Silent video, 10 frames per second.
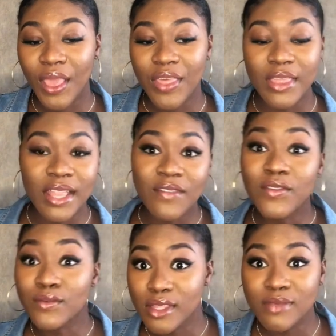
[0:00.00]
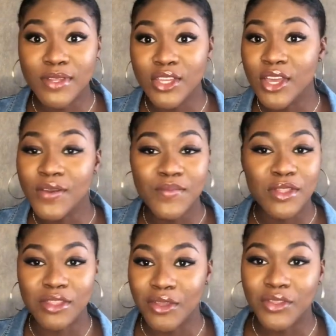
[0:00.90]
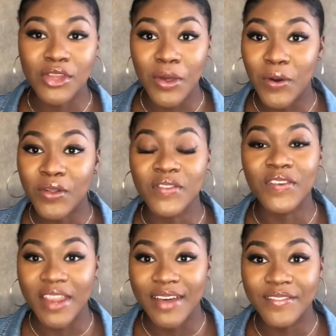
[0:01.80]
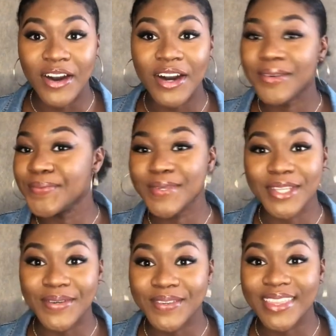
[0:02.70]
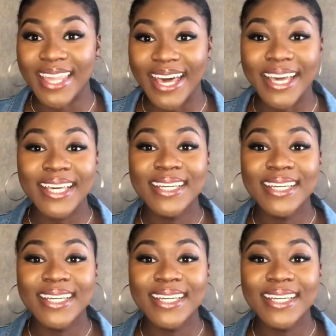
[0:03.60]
the length of this video is going to go on forever. We don't want that.